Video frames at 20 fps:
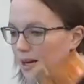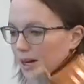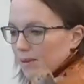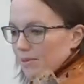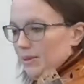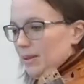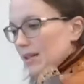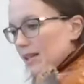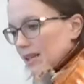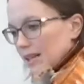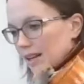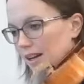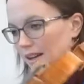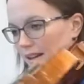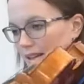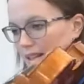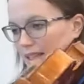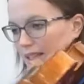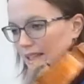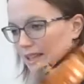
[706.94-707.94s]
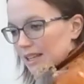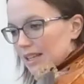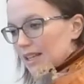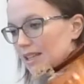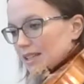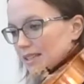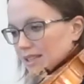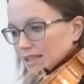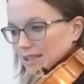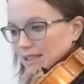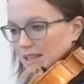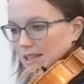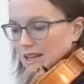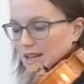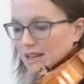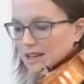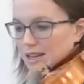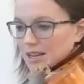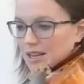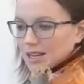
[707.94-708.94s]
up like this,
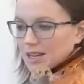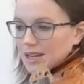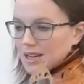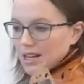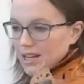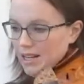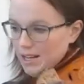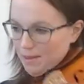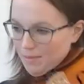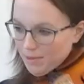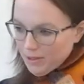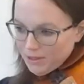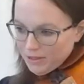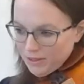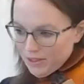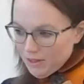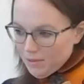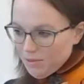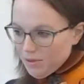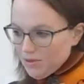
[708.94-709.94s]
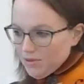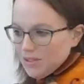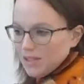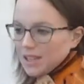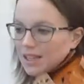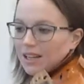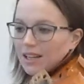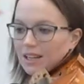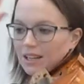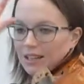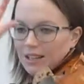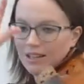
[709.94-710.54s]
eyeballs on the music,